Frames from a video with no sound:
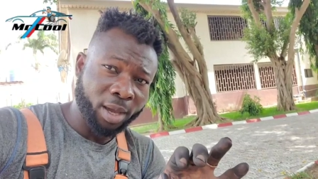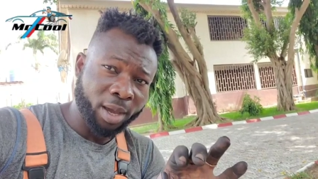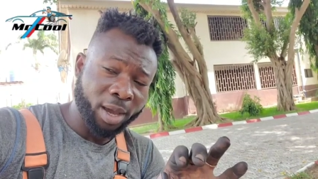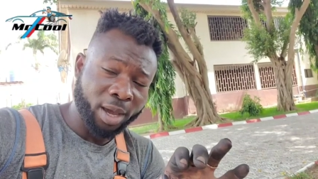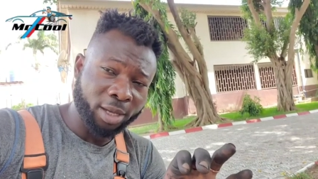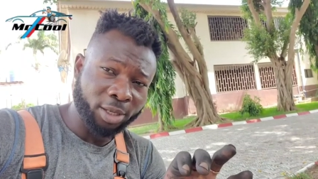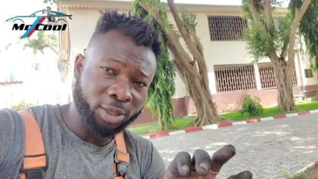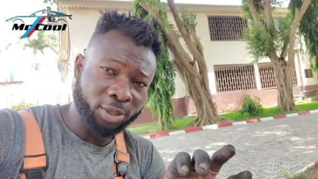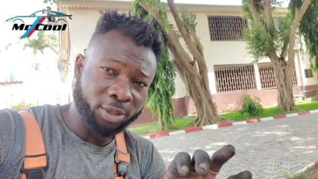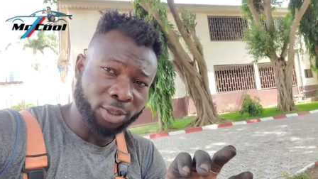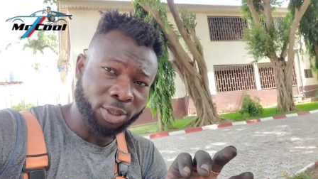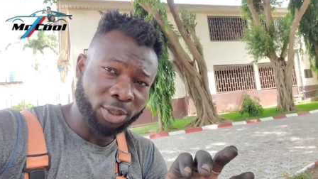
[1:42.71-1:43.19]

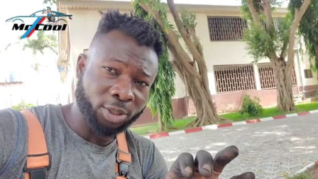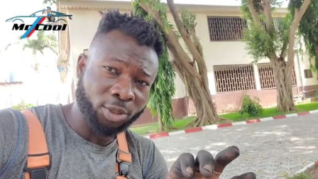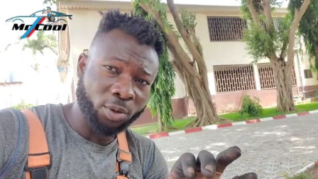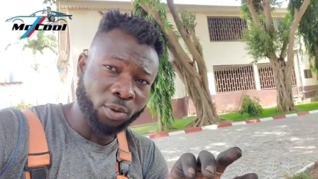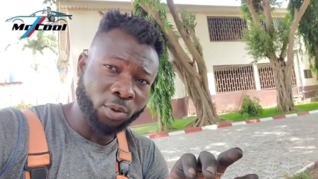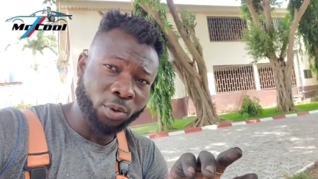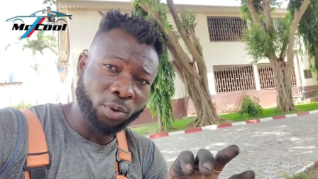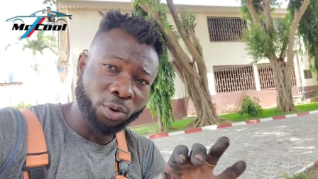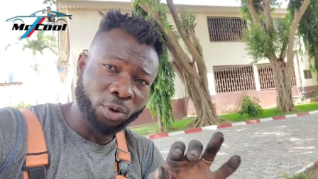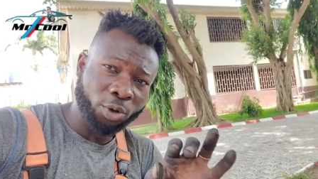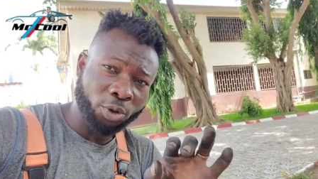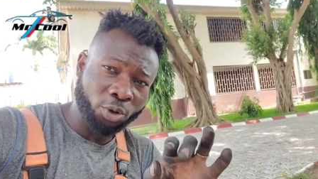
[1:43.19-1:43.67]
And
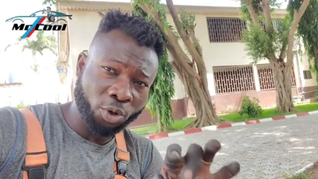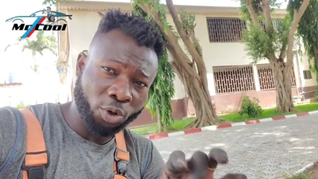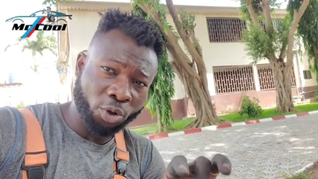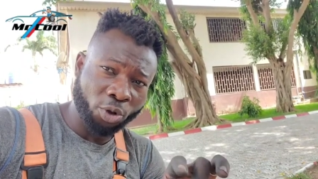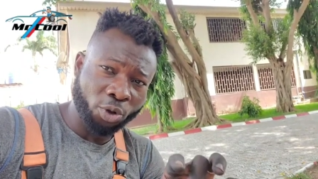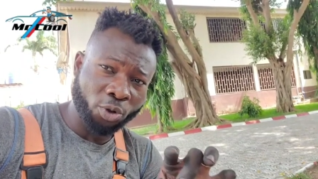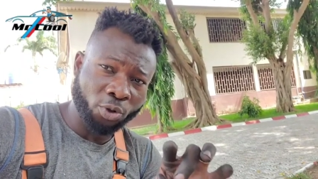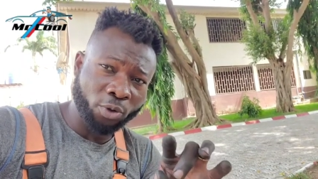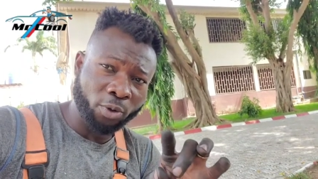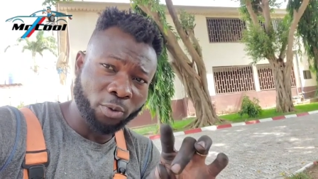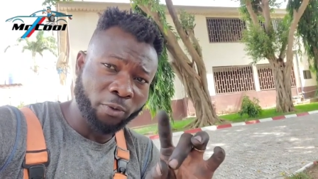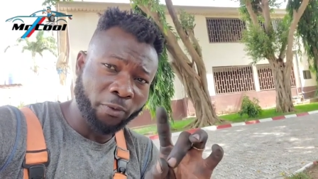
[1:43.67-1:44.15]
so you
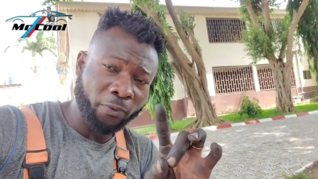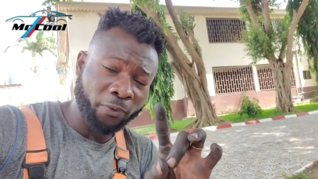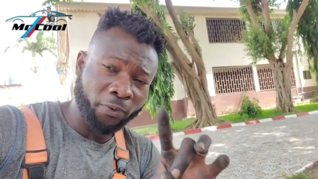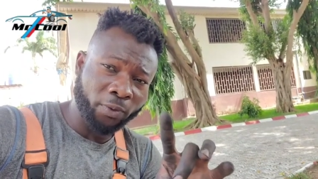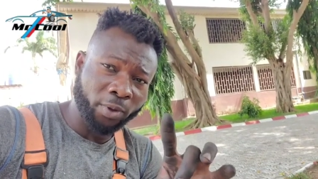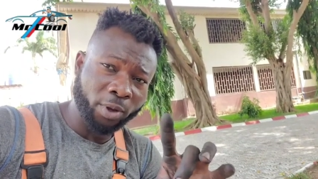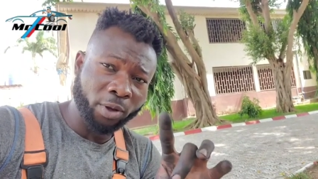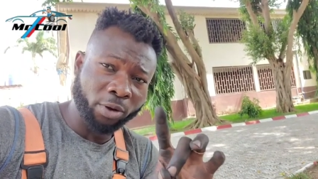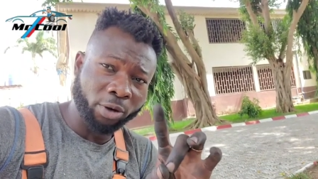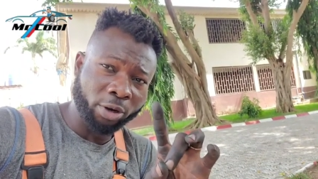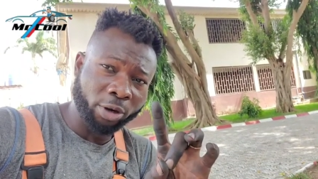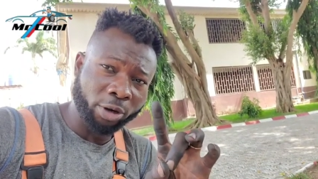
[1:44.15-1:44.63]
should
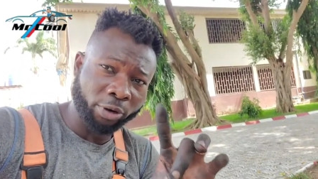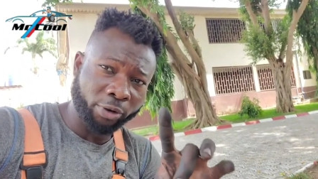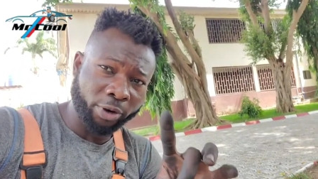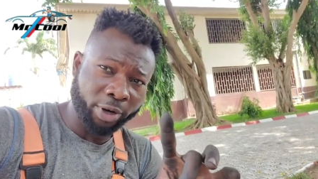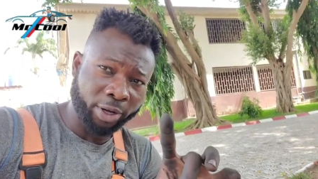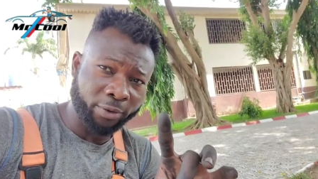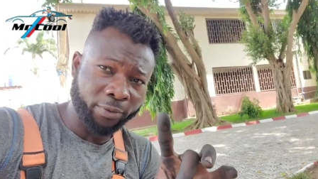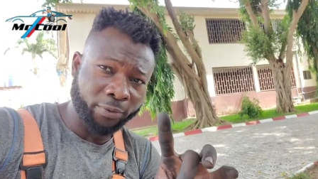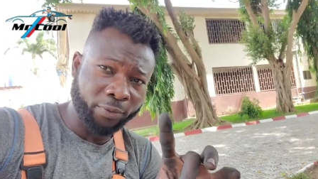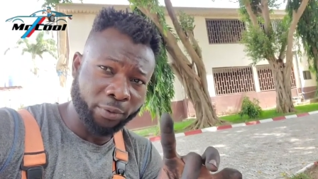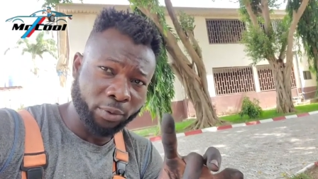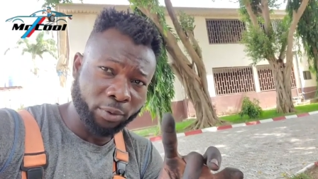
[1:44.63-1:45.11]
feel
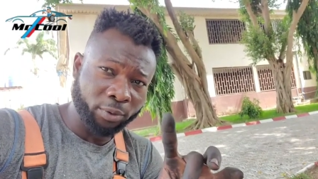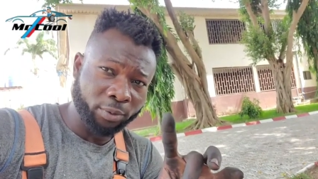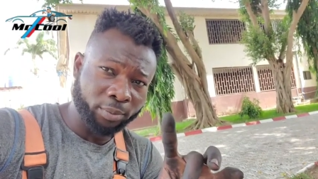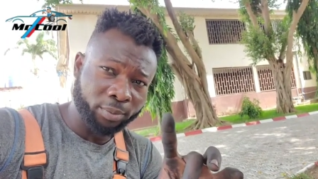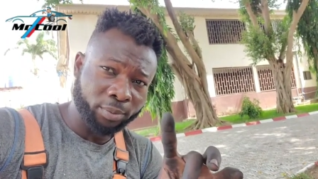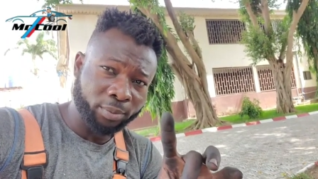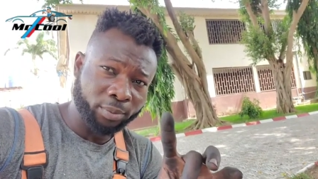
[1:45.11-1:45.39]
grateful,